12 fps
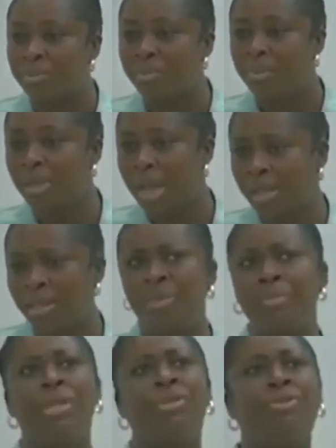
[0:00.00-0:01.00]
at the
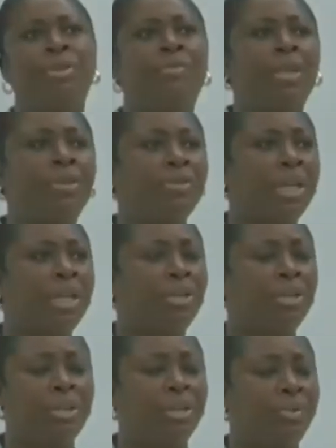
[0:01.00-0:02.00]
Ministry of
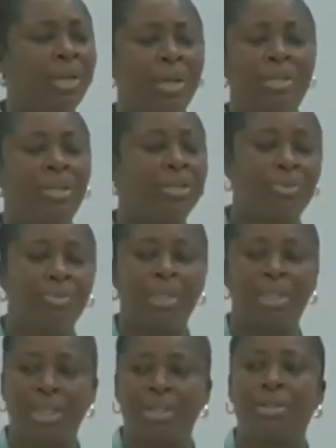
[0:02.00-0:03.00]
Education. So we're not just doing
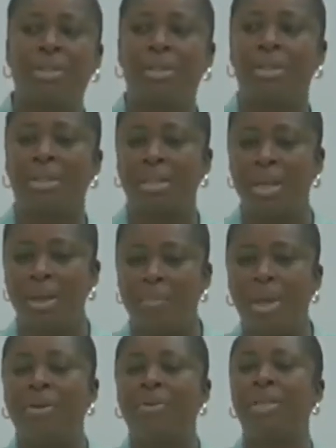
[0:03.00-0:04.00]
teachers,
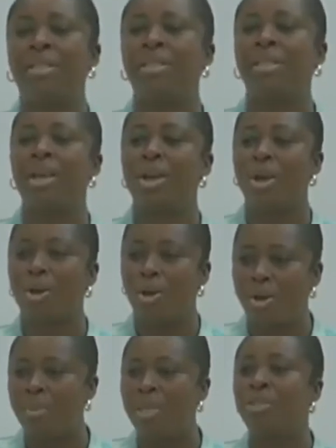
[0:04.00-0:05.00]
parents, our
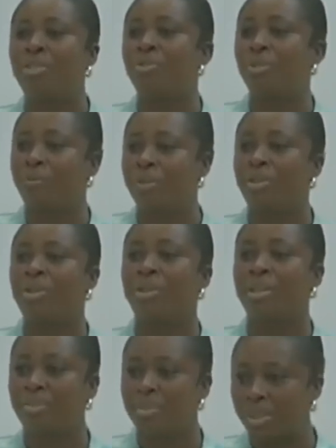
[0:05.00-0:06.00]
ministry
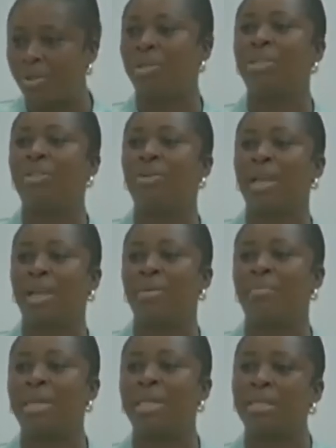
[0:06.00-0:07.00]
officials must also hear the
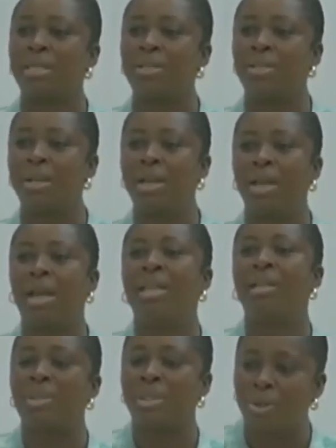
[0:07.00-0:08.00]
message. And they
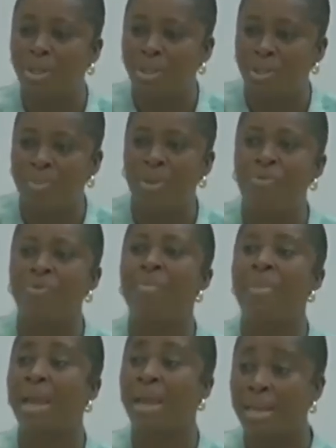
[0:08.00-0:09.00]
must also be
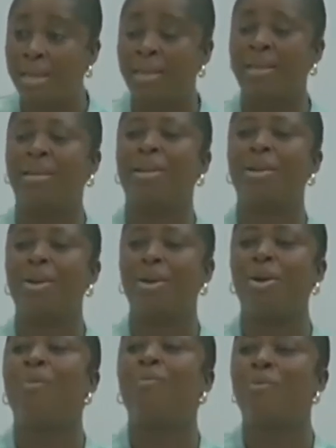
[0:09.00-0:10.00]
reminded
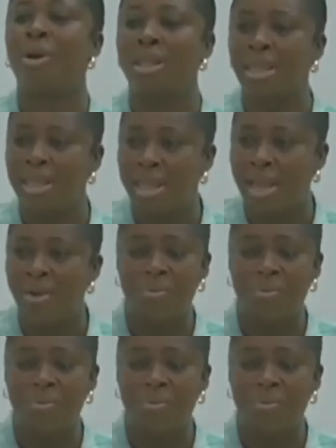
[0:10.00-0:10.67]
of what their role